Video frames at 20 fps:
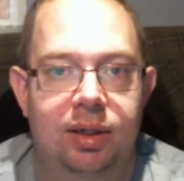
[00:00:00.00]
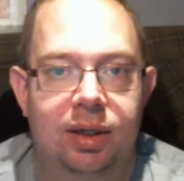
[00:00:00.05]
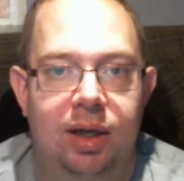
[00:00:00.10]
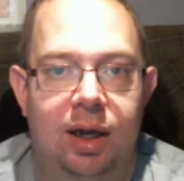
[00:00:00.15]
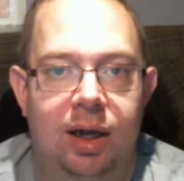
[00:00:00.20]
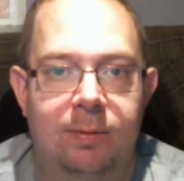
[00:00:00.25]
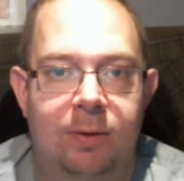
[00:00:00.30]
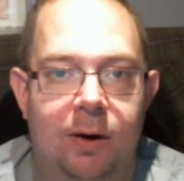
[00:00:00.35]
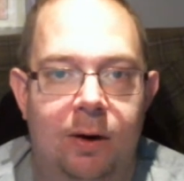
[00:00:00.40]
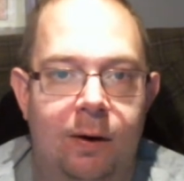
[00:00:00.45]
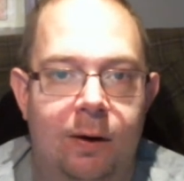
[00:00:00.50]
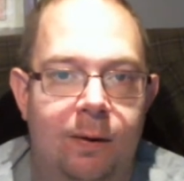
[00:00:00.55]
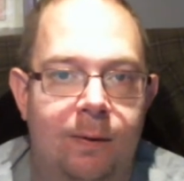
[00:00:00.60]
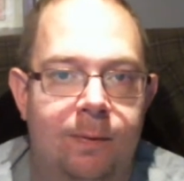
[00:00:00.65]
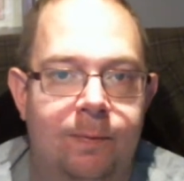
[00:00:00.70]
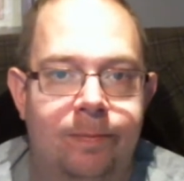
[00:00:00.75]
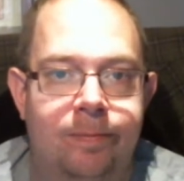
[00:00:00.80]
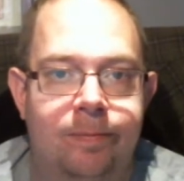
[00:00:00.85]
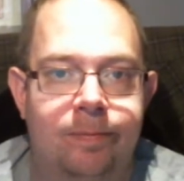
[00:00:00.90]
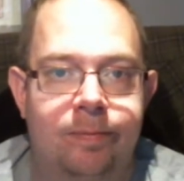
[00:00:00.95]
I'm
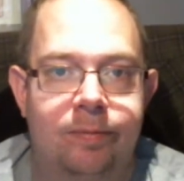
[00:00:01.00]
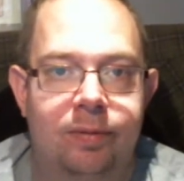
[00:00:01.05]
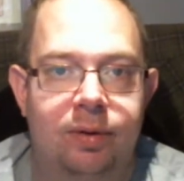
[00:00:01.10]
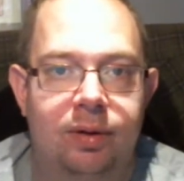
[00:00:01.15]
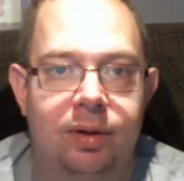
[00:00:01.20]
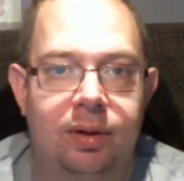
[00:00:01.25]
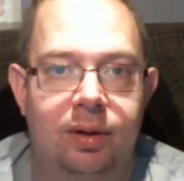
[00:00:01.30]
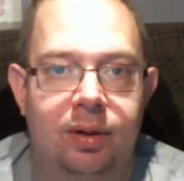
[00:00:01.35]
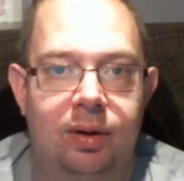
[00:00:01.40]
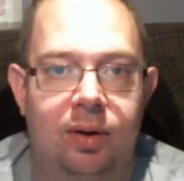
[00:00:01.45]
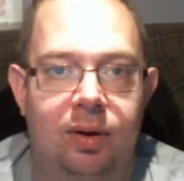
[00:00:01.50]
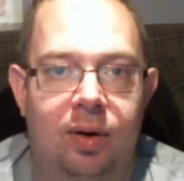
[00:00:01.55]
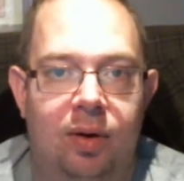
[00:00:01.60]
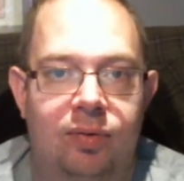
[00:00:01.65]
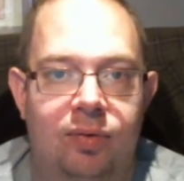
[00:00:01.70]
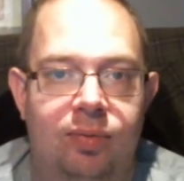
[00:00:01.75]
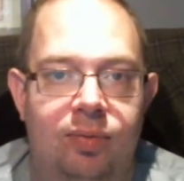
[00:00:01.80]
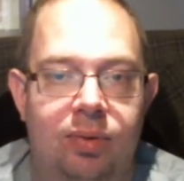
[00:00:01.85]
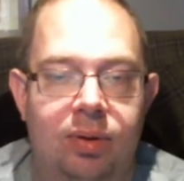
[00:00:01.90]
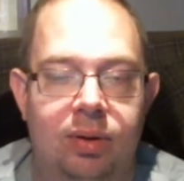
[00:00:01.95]
home
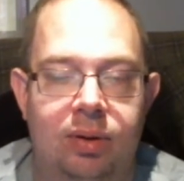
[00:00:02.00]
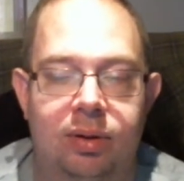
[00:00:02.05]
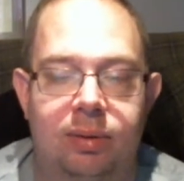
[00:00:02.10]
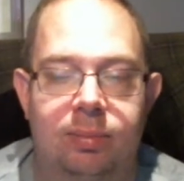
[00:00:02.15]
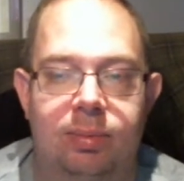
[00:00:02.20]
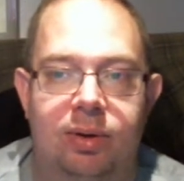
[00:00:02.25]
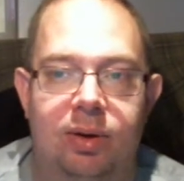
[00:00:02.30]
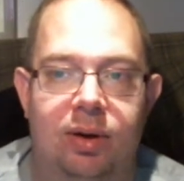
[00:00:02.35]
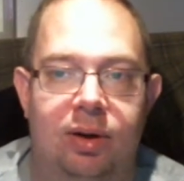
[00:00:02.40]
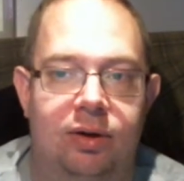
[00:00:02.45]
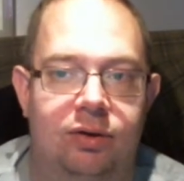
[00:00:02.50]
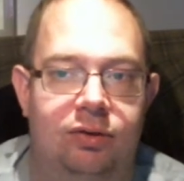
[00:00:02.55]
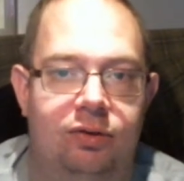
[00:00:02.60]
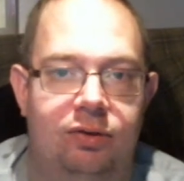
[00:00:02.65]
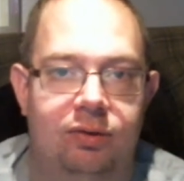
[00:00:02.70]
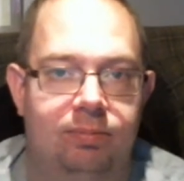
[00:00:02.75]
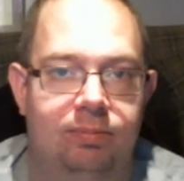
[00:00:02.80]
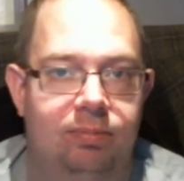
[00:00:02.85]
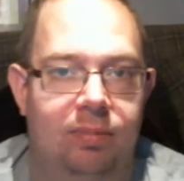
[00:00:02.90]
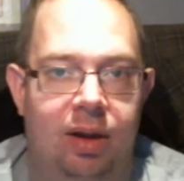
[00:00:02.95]
off work because